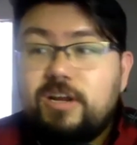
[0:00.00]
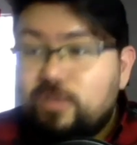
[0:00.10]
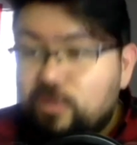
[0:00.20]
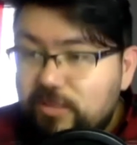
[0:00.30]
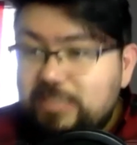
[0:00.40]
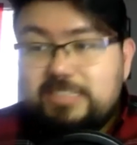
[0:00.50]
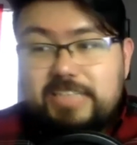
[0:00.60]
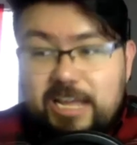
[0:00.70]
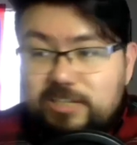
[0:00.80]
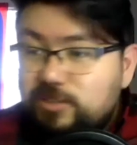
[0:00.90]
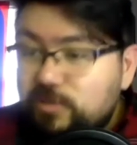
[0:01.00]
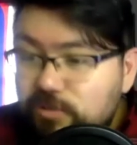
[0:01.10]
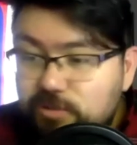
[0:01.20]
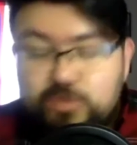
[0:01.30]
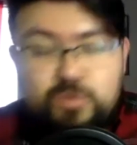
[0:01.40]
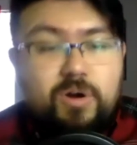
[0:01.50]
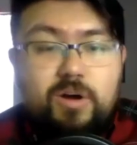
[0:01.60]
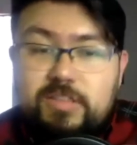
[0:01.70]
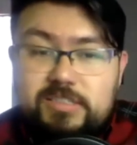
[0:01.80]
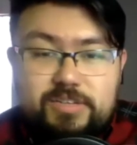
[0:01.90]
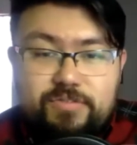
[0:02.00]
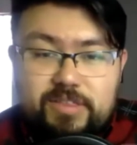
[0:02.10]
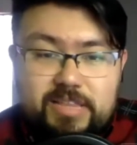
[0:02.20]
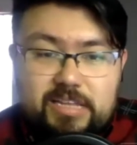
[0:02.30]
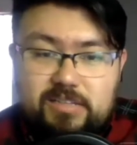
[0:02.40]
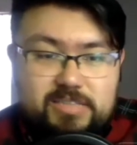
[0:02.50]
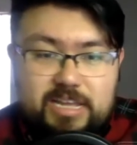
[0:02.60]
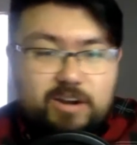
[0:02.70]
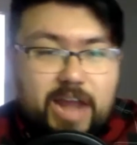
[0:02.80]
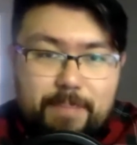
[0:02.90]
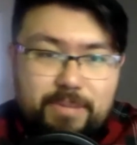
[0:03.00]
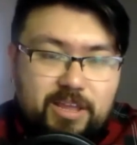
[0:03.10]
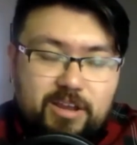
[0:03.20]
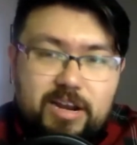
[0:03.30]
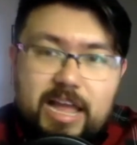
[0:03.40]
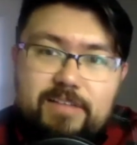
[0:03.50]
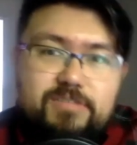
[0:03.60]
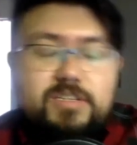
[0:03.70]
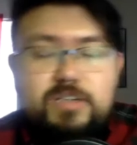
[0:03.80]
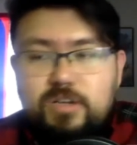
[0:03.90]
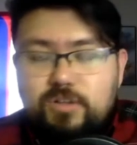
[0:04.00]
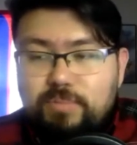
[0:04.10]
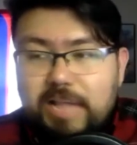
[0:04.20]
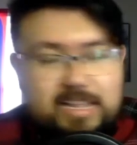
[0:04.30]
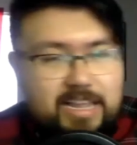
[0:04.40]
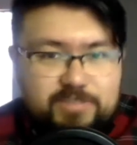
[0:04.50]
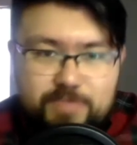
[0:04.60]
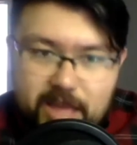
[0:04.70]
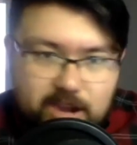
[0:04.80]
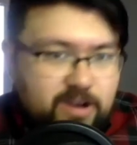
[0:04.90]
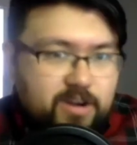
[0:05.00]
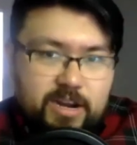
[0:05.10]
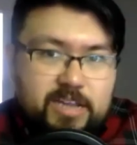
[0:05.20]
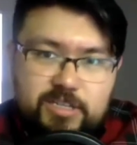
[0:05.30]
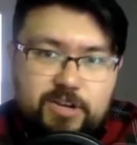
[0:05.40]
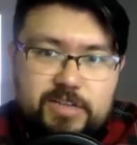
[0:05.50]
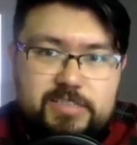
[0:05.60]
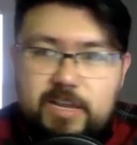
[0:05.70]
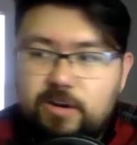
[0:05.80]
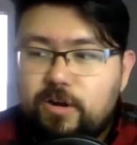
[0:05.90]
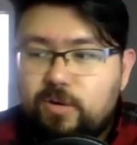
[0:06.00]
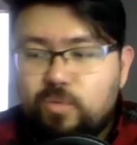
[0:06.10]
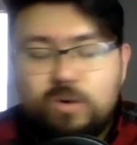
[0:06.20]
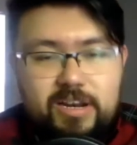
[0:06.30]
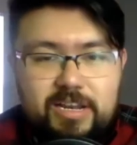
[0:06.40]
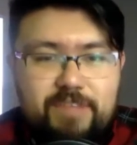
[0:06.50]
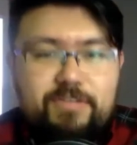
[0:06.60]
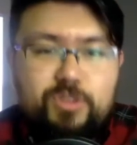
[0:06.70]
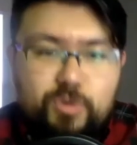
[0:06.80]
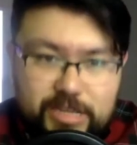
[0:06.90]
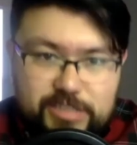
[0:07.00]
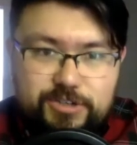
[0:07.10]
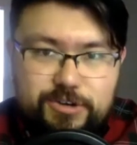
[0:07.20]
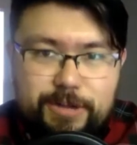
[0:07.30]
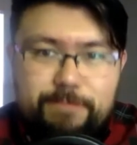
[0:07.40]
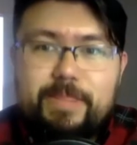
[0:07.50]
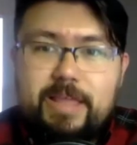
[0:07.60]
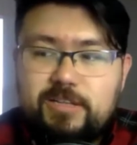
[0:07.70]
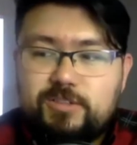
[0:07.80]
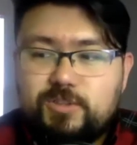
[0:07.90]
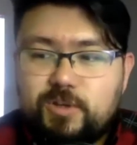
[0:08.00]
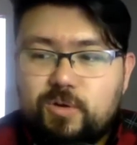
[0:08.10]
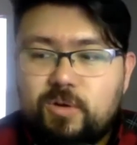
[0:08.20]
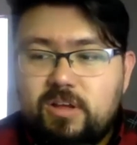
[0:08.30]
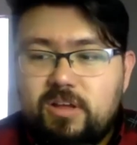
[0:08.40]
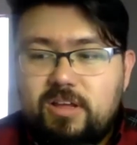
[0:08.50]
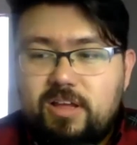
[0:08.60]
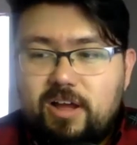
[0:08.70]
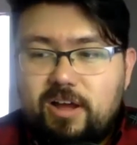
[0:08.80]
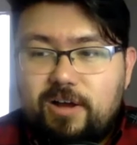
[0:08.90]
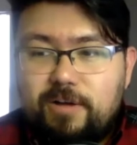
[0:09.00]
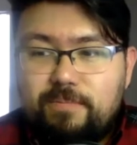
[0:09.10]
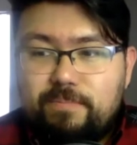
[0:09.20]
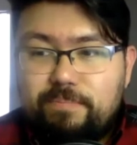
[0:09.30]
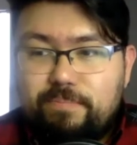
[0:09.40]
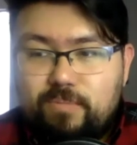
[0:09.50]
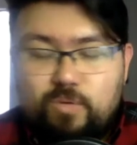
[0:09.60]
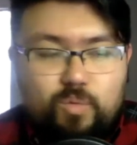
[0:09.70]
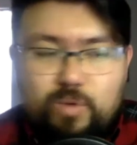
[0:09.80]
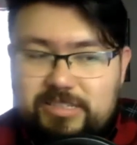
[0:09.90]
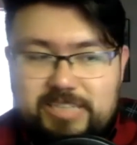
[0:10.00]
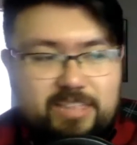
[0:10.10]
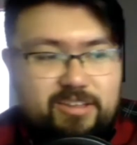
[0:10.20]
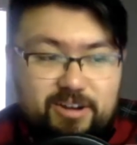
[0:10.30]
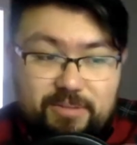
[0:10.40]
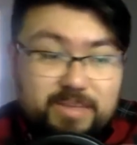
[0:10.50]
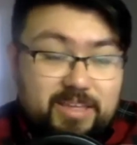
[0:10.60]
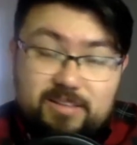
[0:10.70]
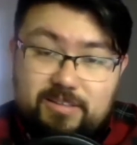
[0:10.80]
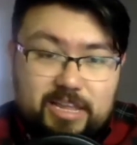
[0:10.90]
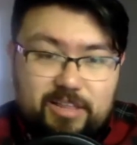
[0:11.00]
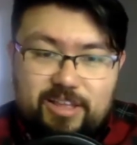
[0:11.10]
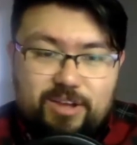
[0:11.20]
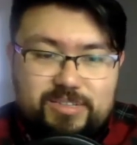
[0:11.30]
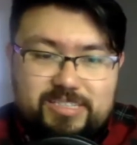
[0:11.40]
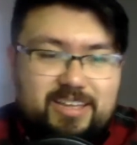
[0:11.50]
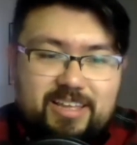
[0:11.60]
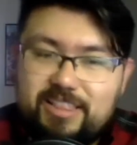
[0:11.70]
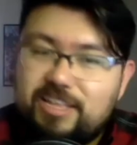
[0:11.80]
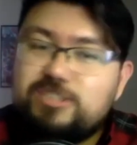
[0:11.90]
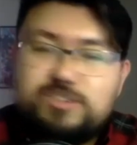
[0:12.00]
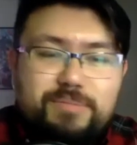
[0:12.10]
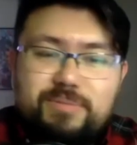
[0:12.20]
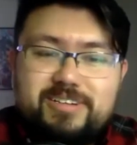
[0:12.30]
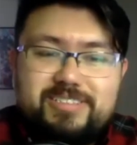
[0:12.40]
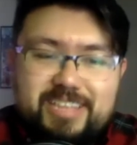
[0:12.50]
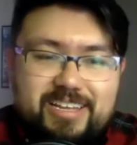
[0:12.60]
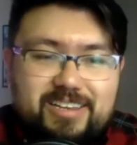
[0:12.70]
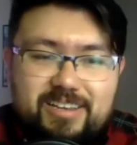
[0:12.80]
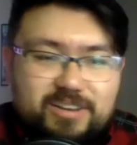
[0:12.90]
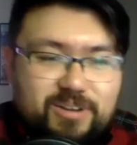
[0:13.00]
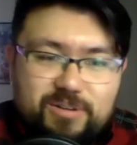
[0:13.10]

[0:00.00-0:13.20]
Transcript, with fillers: through these statues, through all these different things that are happening in our lives, Black Lives Matter, et cetera, et cetera. We're living through history. And so um one day they're gonna be in like they always say in the history books and